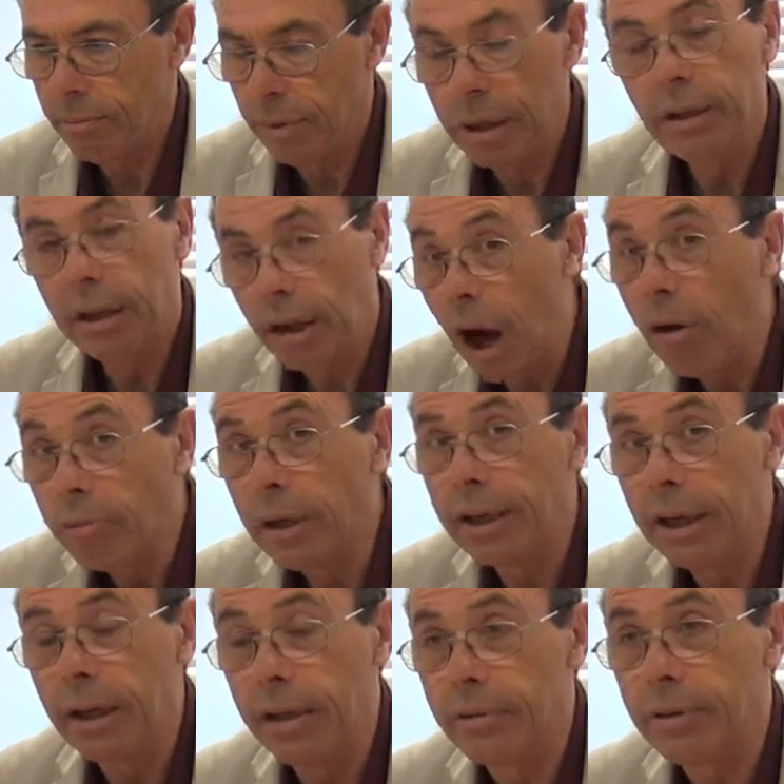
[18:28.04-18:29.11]
really
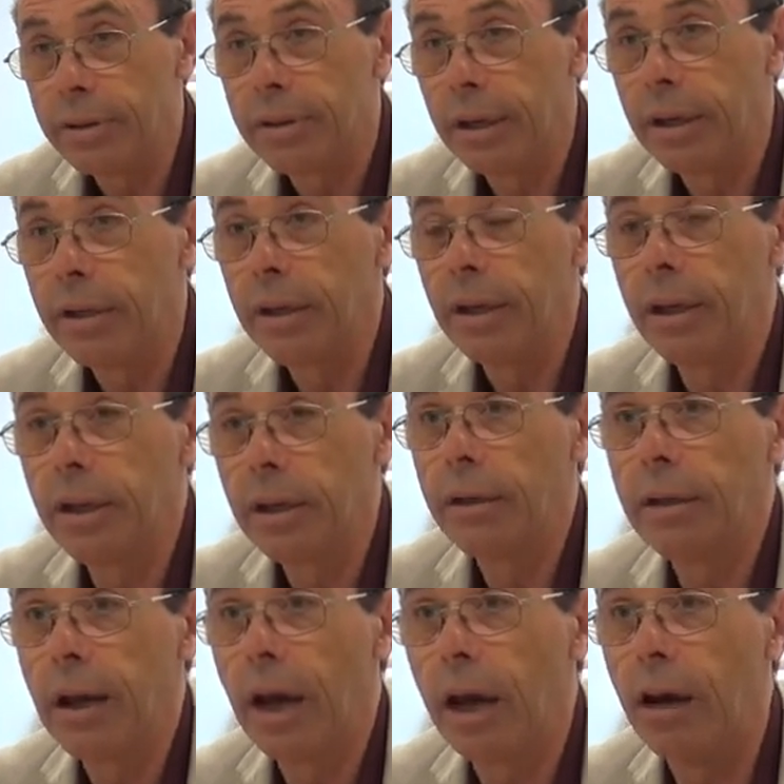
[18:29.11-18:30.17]
only interested in
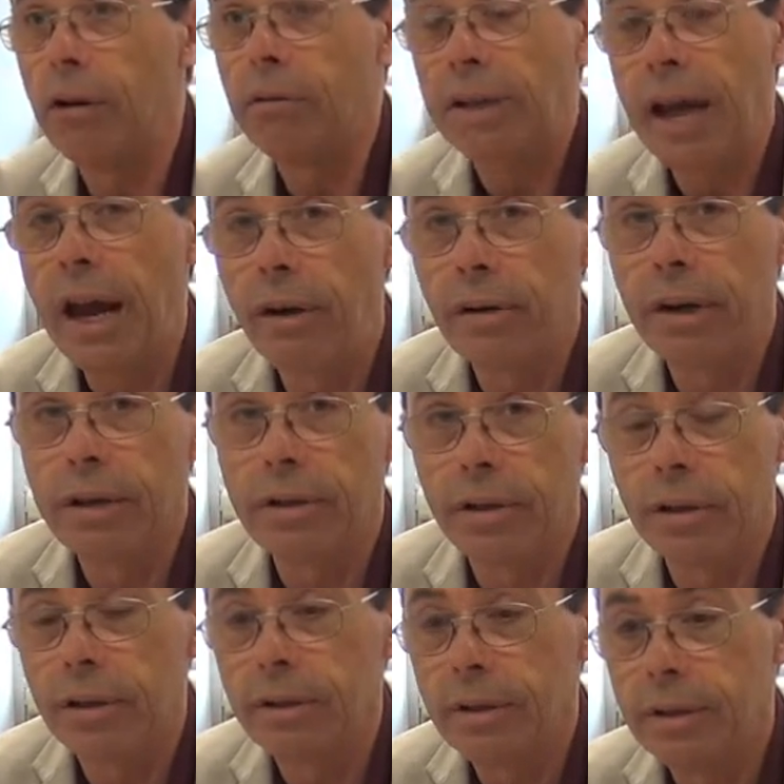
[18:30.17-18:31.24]
how a
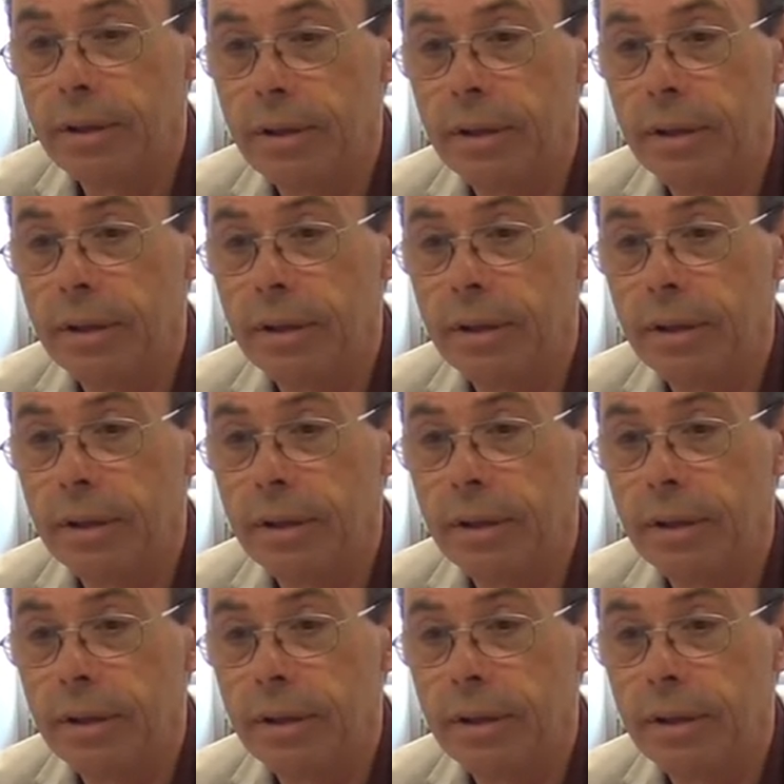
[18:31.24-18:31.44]
character